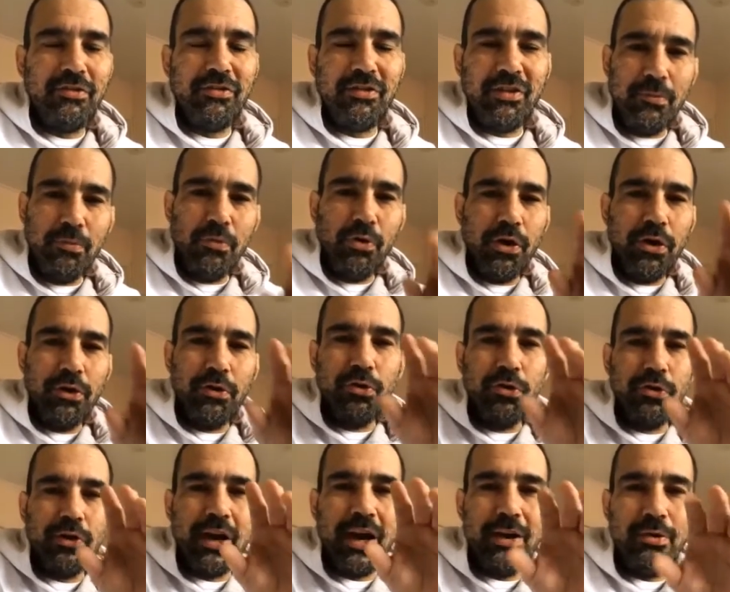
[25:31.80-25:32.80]
someone
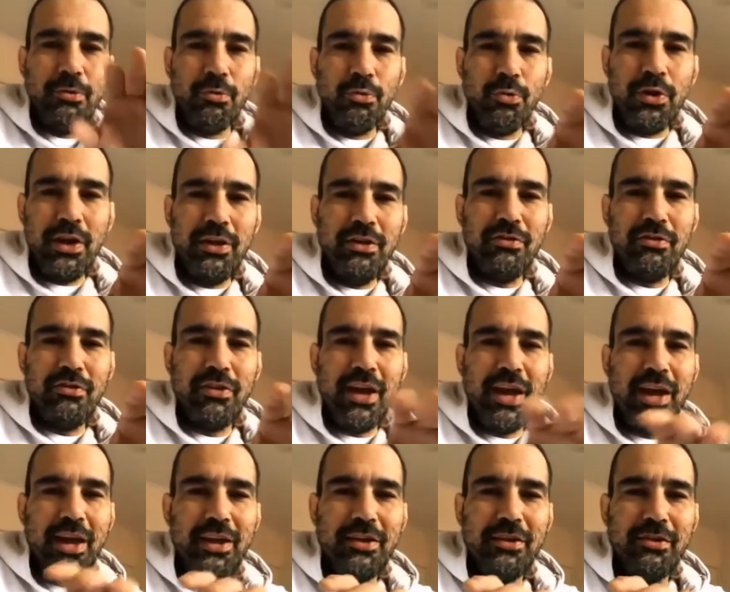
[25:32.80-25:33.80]
who can win
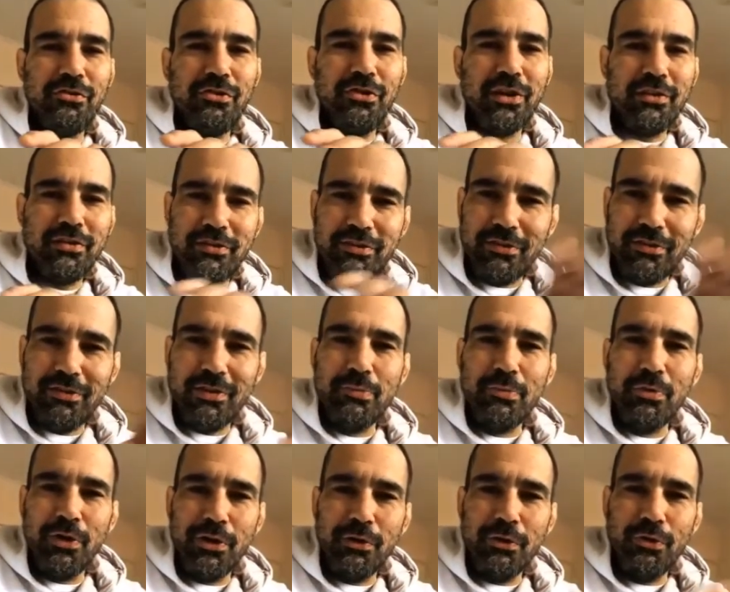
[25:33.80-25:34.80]
than just
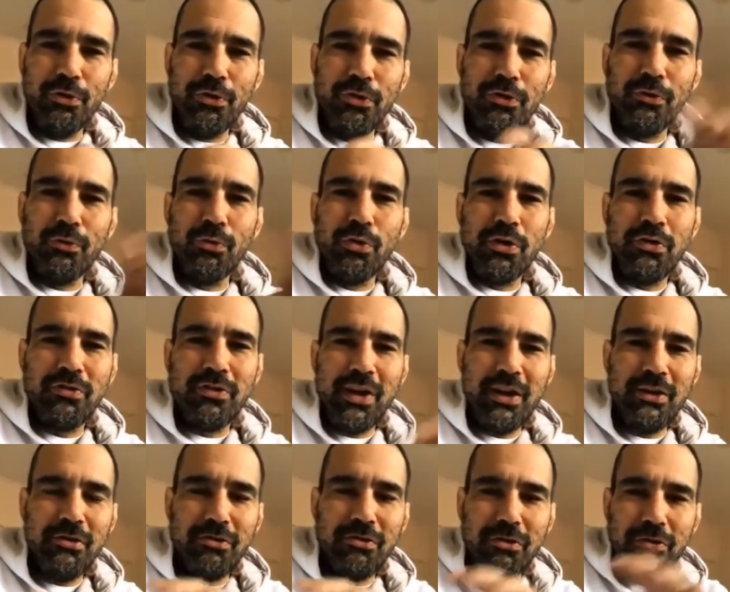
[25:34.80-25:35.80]
someone who was
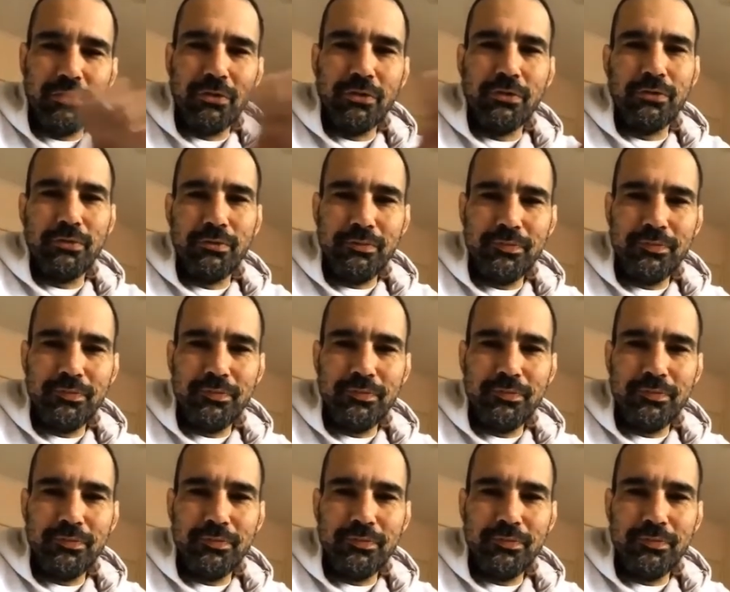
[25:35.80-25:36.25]
there to